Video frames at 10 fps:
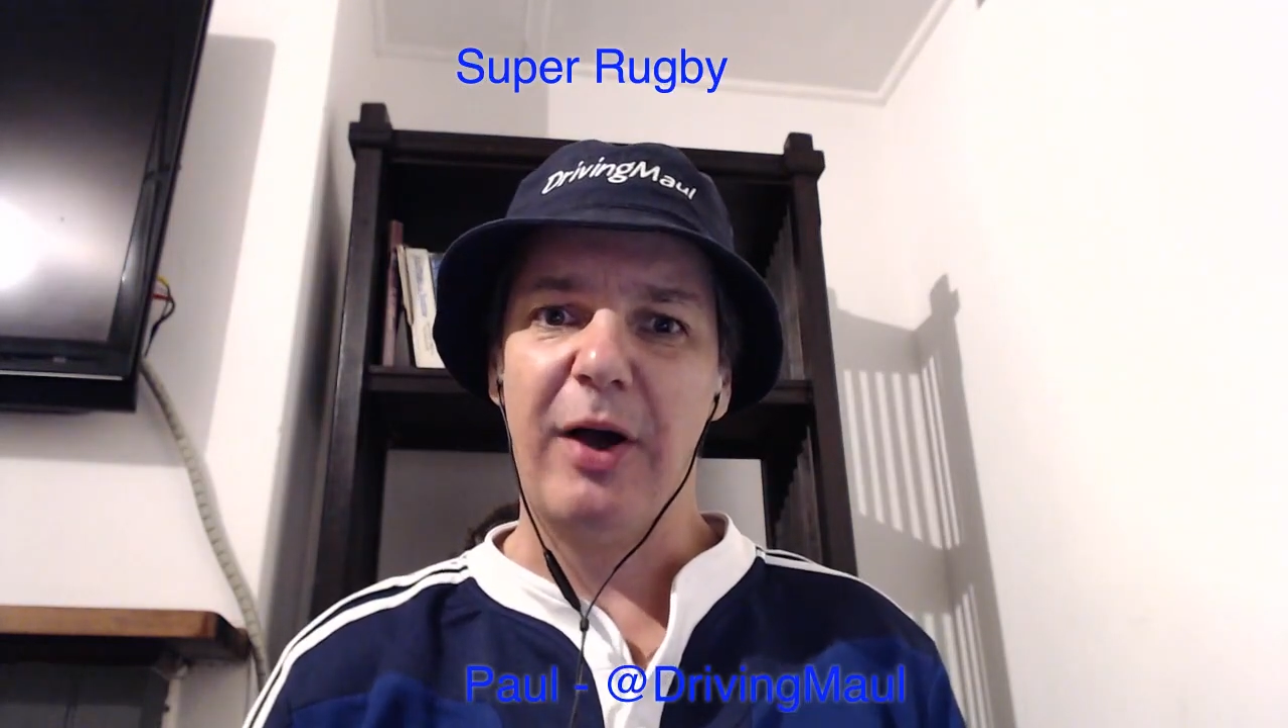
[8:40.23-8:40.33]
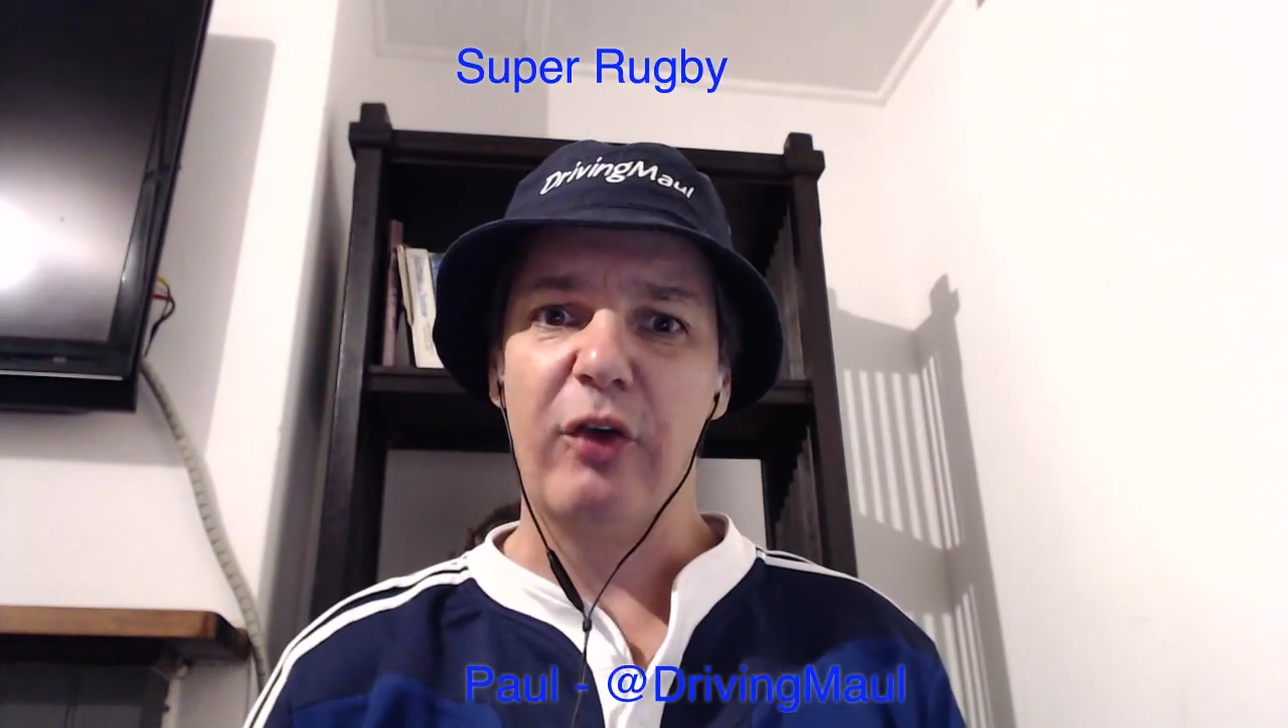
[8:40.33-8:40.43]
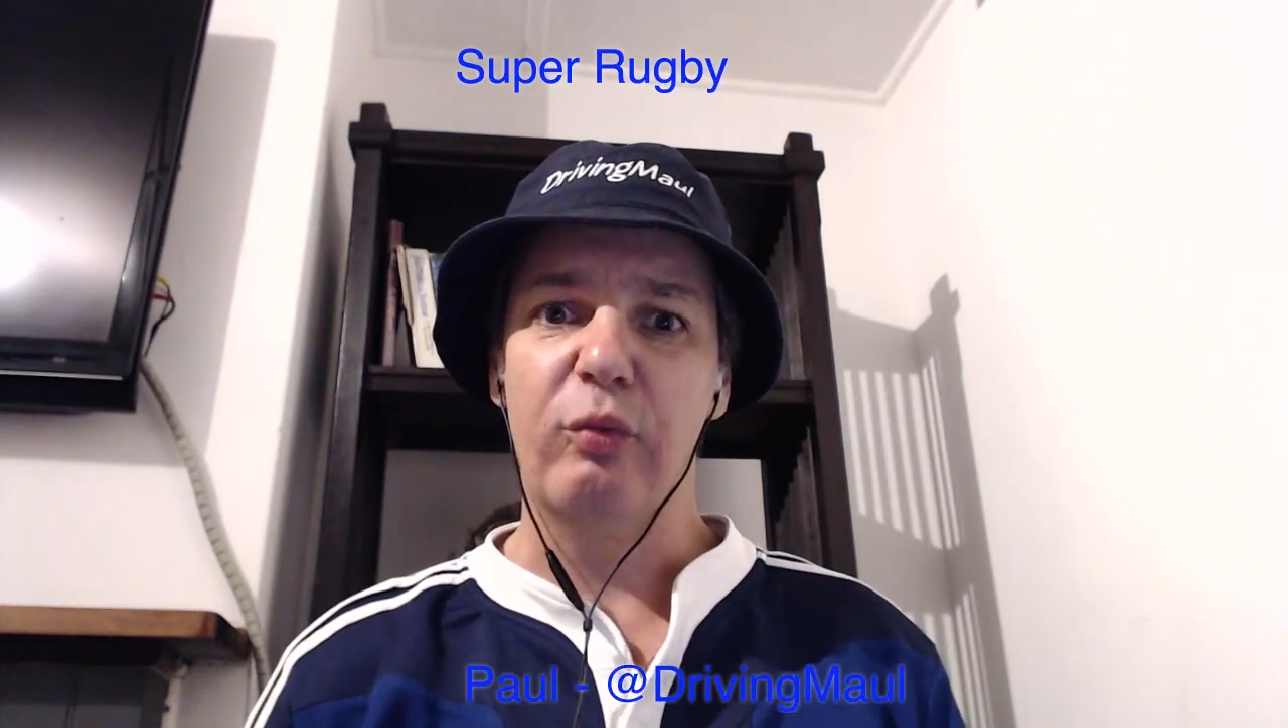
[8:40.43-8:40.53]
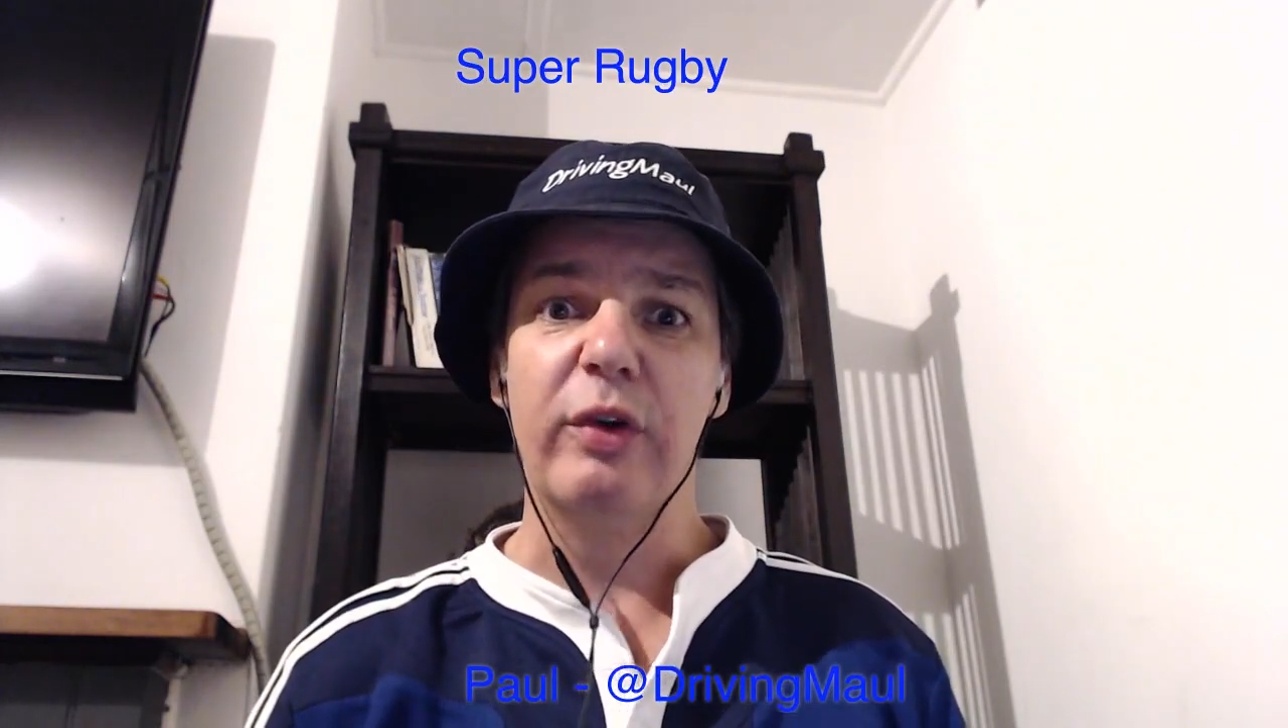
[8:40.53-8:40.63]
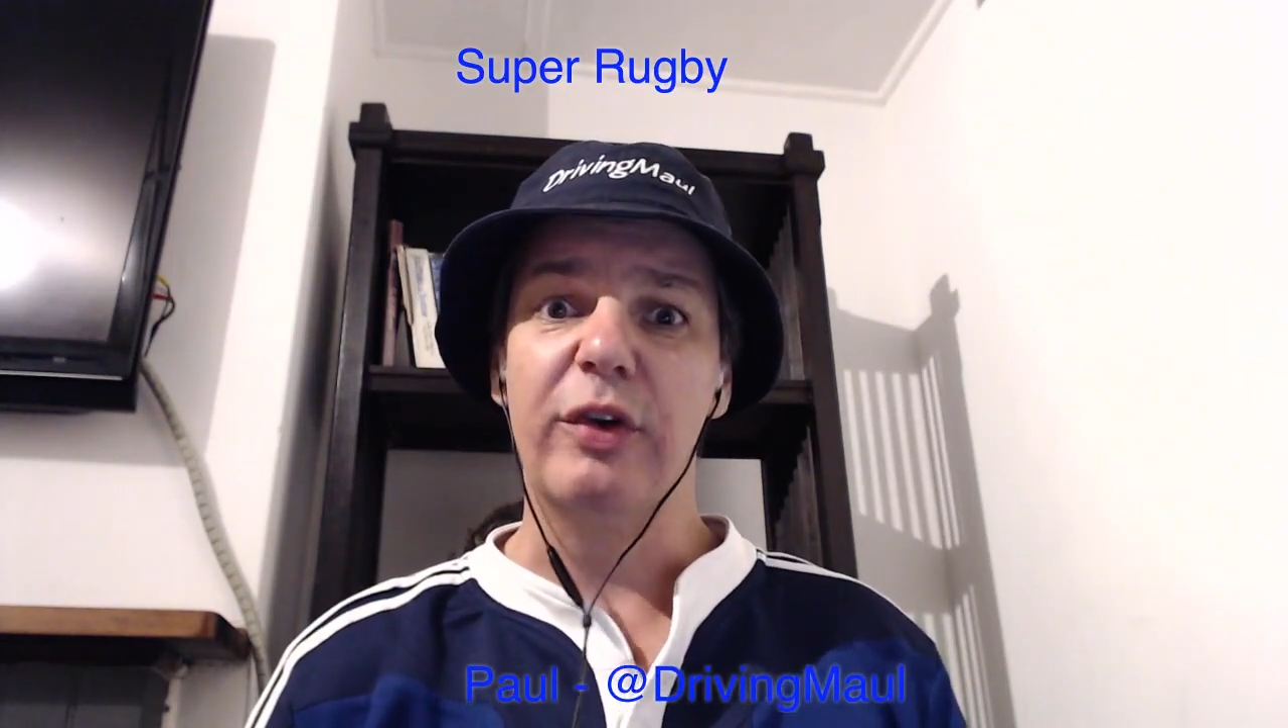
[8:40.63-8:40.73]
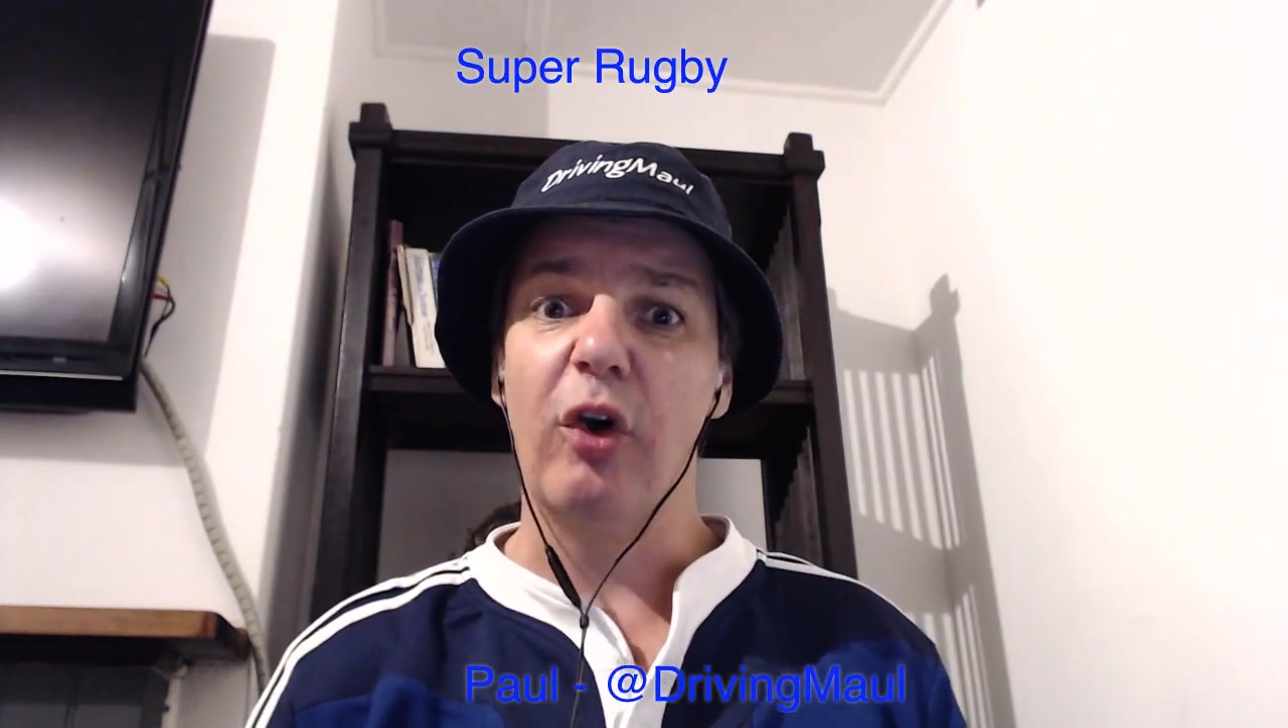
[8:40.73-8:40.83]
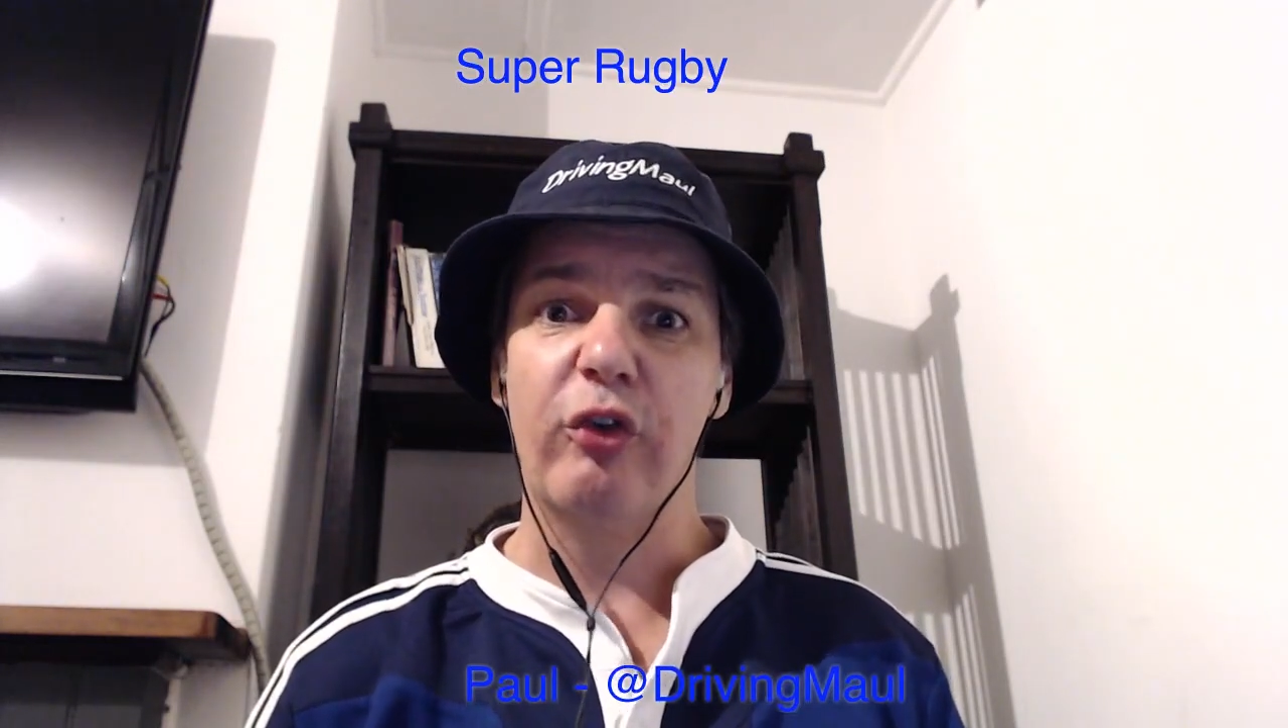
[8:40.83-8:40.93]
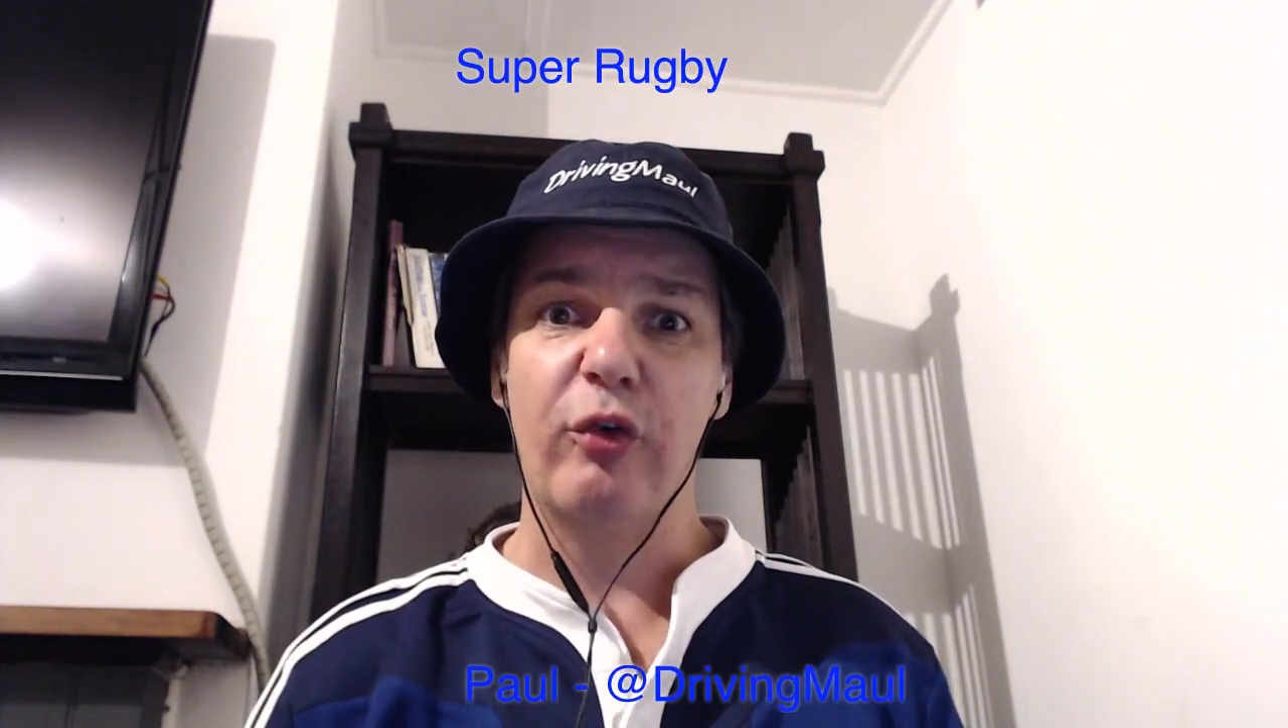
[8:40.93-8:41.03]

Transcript: The pass would have gone